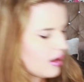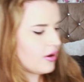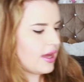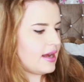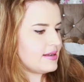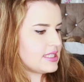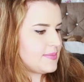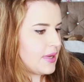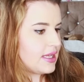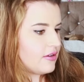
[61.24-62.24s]
I
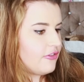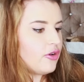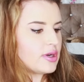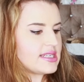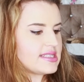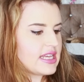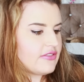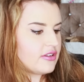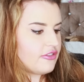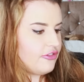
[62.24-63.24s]
spent
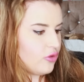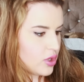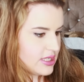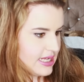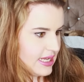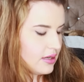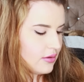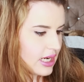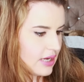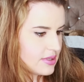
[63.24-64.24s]

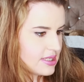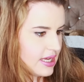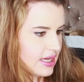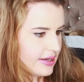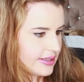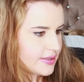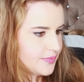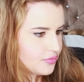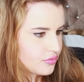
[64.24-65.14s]
$47.40 when I was here.